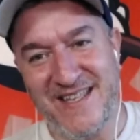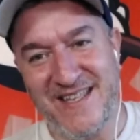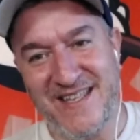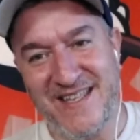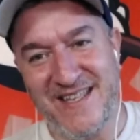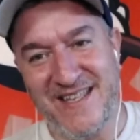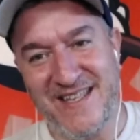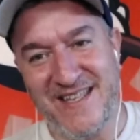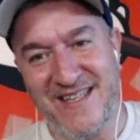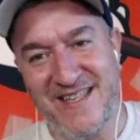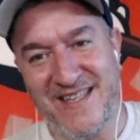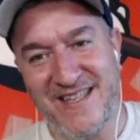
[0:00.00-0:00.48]

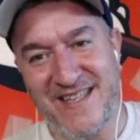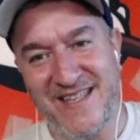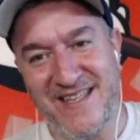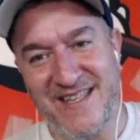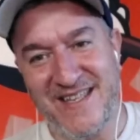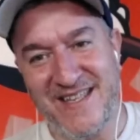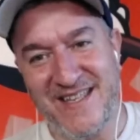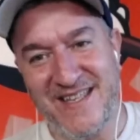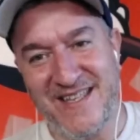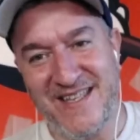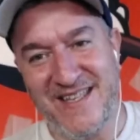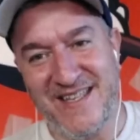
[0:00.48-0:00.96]
So,
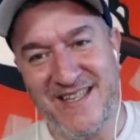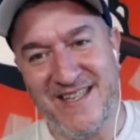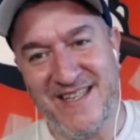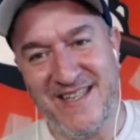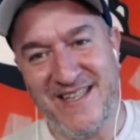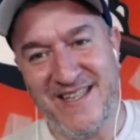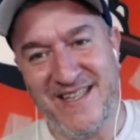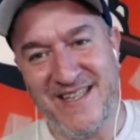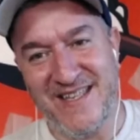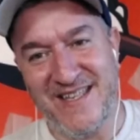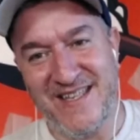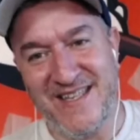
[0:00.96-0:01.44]
folks, if
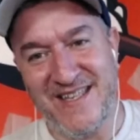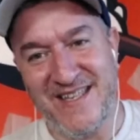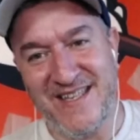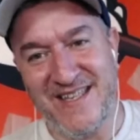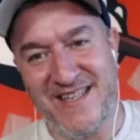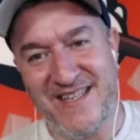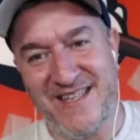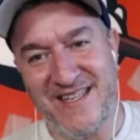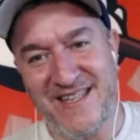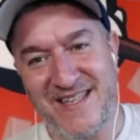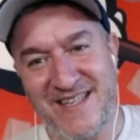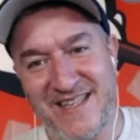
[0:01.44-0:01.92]
you're watching the
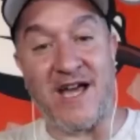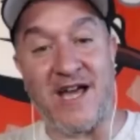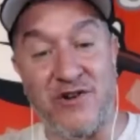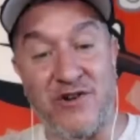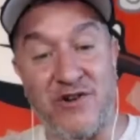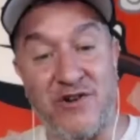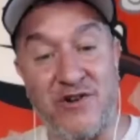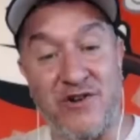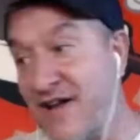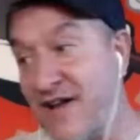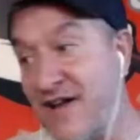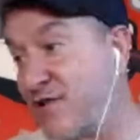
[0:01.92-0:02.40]
show right now
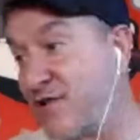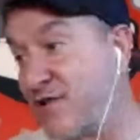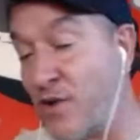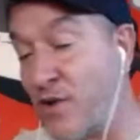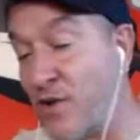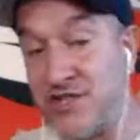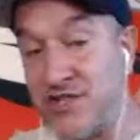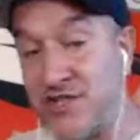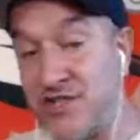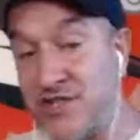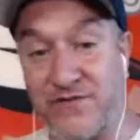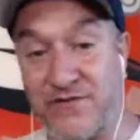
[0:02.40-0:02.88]
and you have a
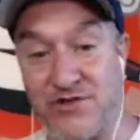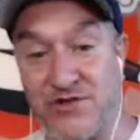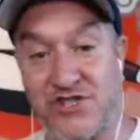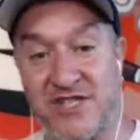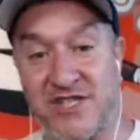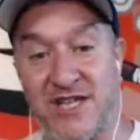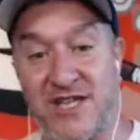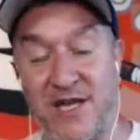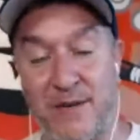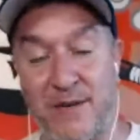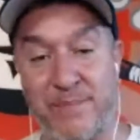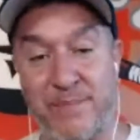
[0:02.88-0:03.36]
question for
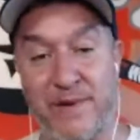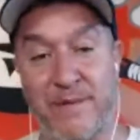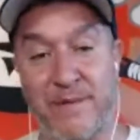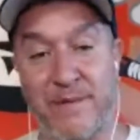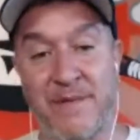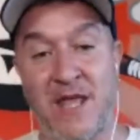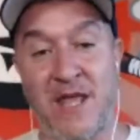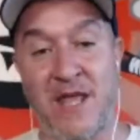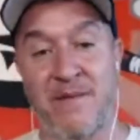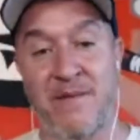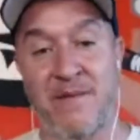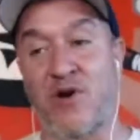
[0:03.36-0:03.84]
Skip,
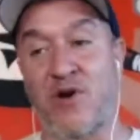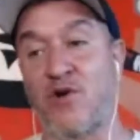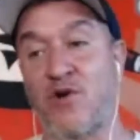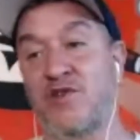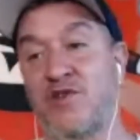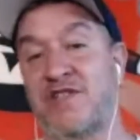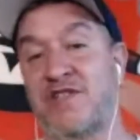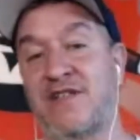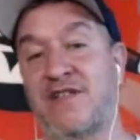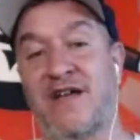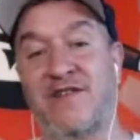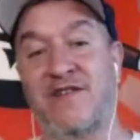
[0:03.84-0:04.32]

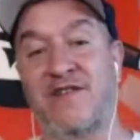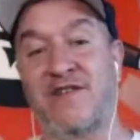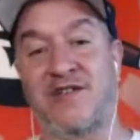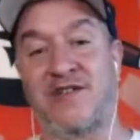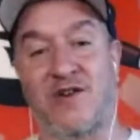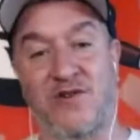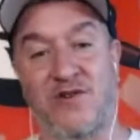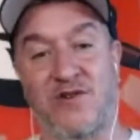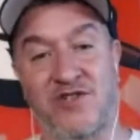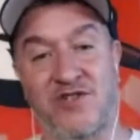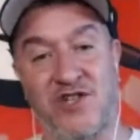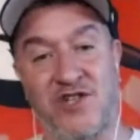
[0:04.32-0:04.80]
post it on the
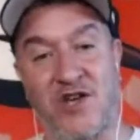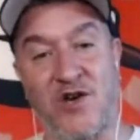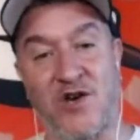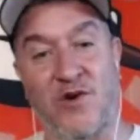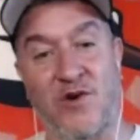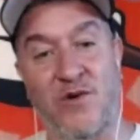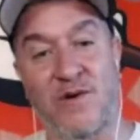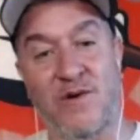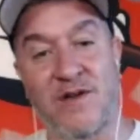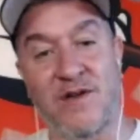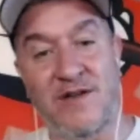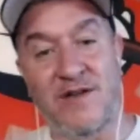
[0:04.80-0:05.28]

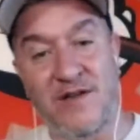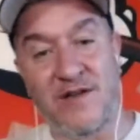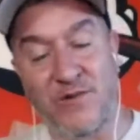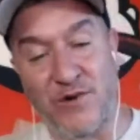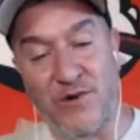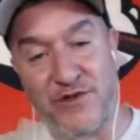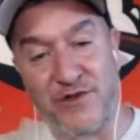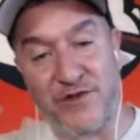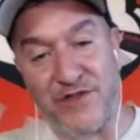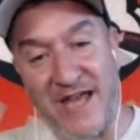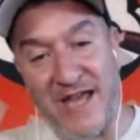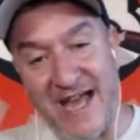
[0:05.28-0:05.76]
dojo
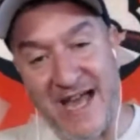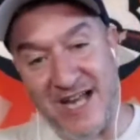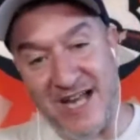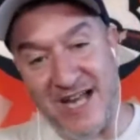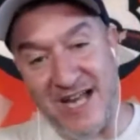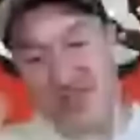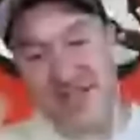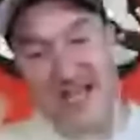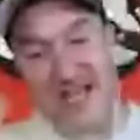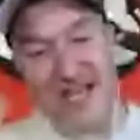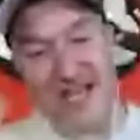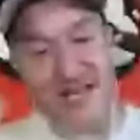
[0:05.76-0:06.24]
with
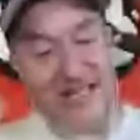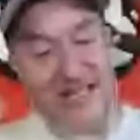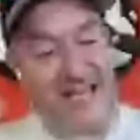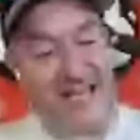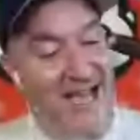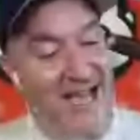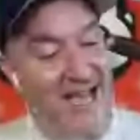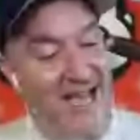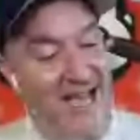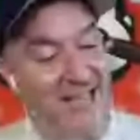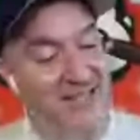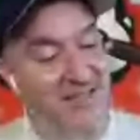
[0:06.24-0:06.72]
hashtag
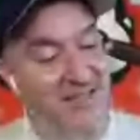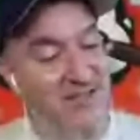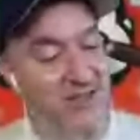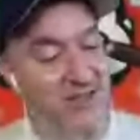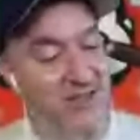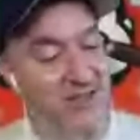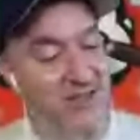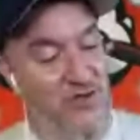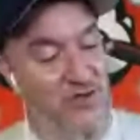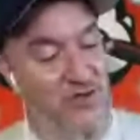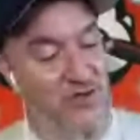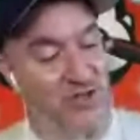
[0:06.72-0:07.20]

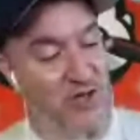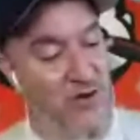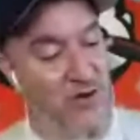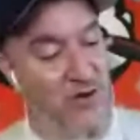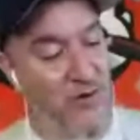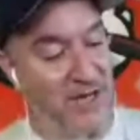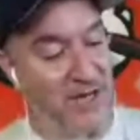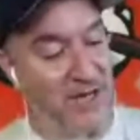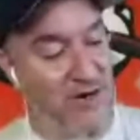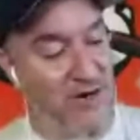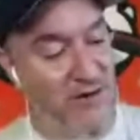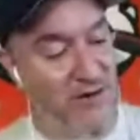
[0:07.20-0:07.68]
AskDojo.
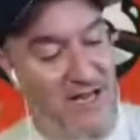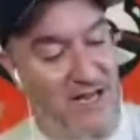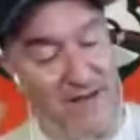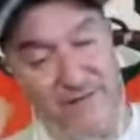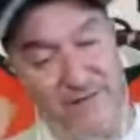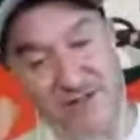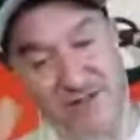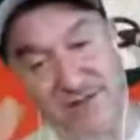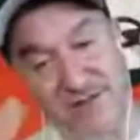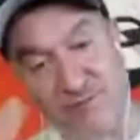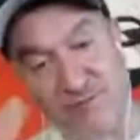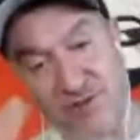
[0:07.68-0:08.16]
And I already
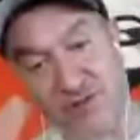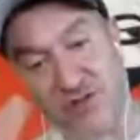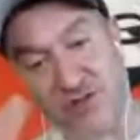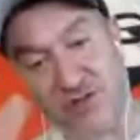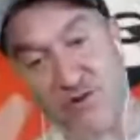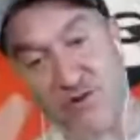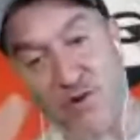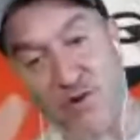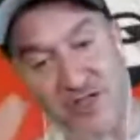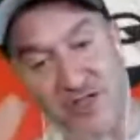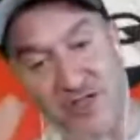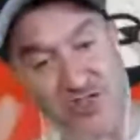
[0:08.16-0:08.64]
have some good
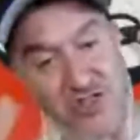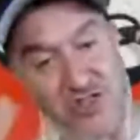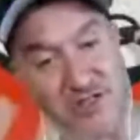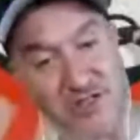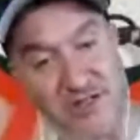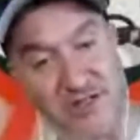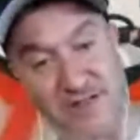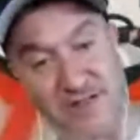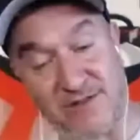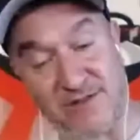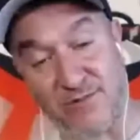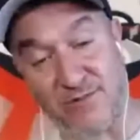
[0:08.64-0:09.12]

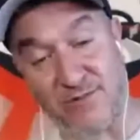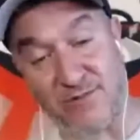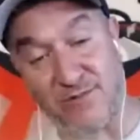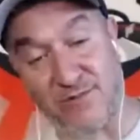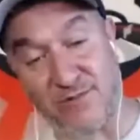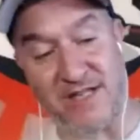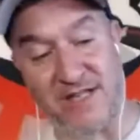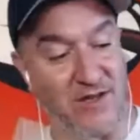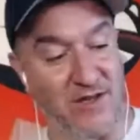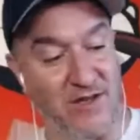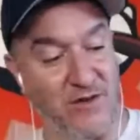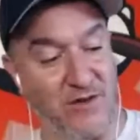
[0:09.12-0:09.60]
questions. We're going to get
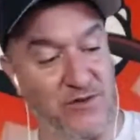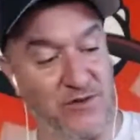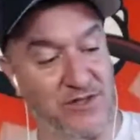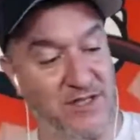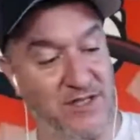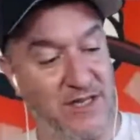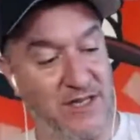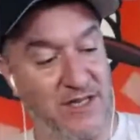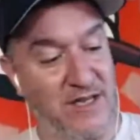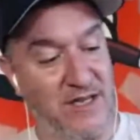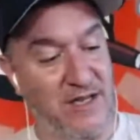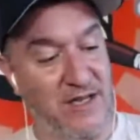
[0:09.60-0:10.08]
to those
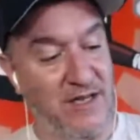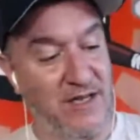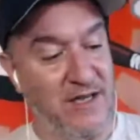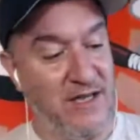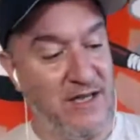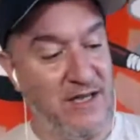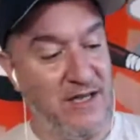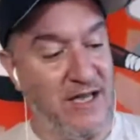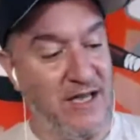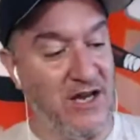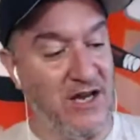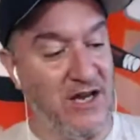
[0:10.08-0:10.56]

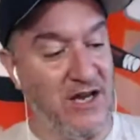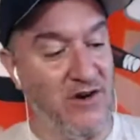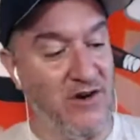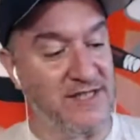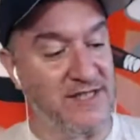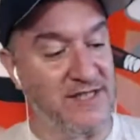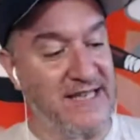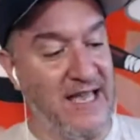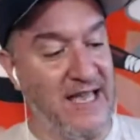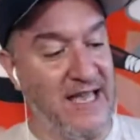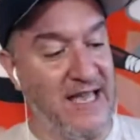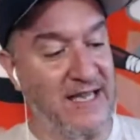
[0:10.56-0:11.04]
here in a
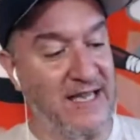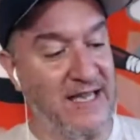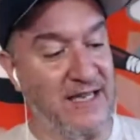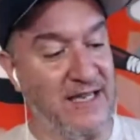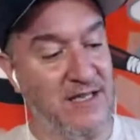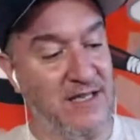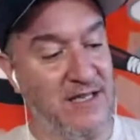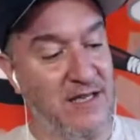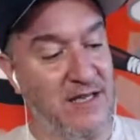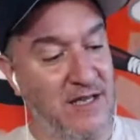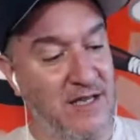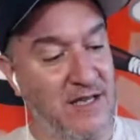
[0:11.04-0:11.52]

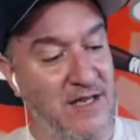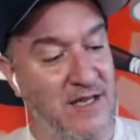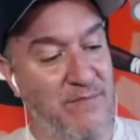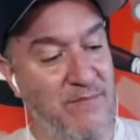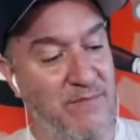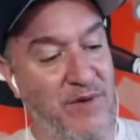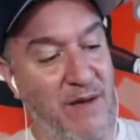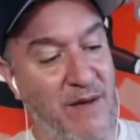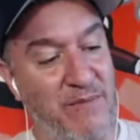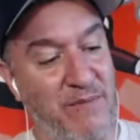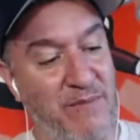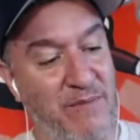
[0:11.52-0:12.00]
second.
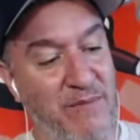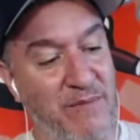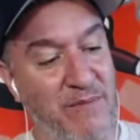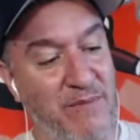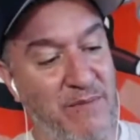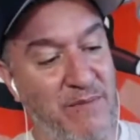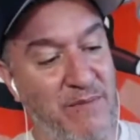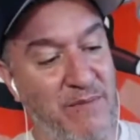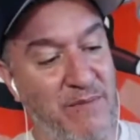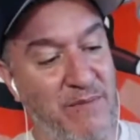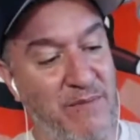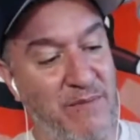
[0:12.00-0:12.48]
But
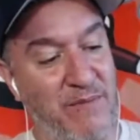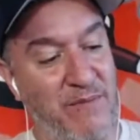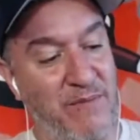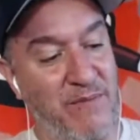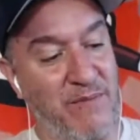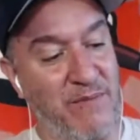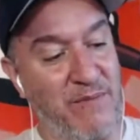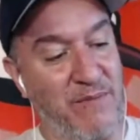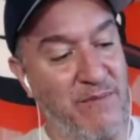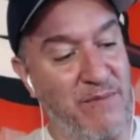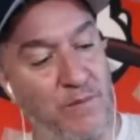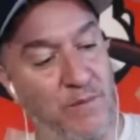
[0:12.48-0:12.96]
before we
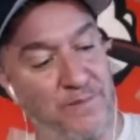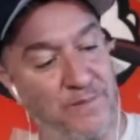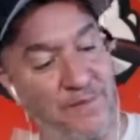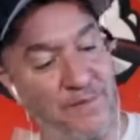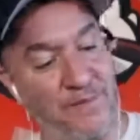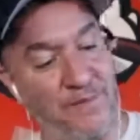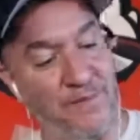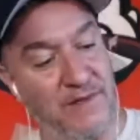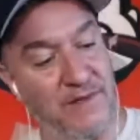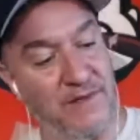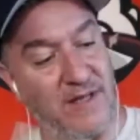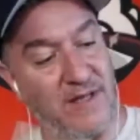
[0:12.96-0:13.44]
do
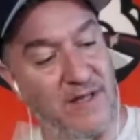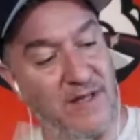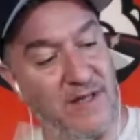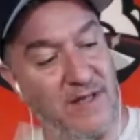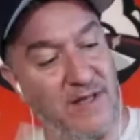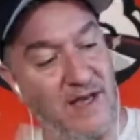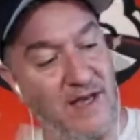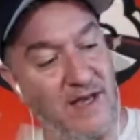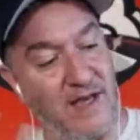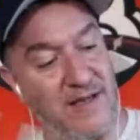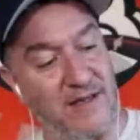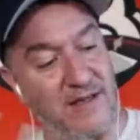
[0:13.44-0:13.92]

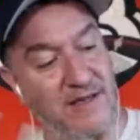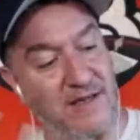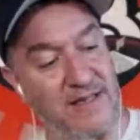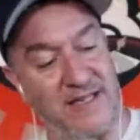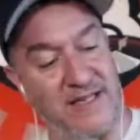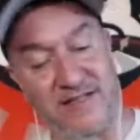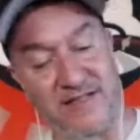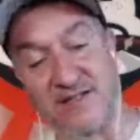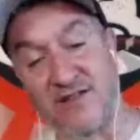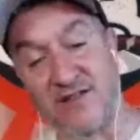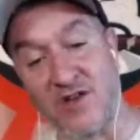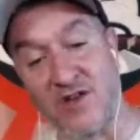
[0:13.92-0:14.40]
uh,
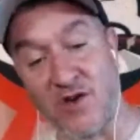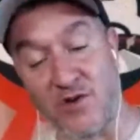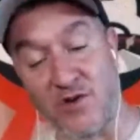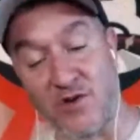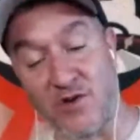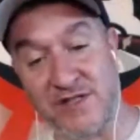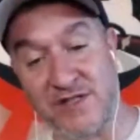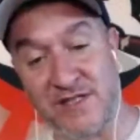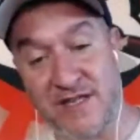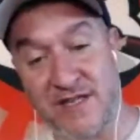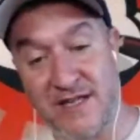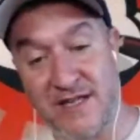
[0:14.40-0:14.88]
get to those,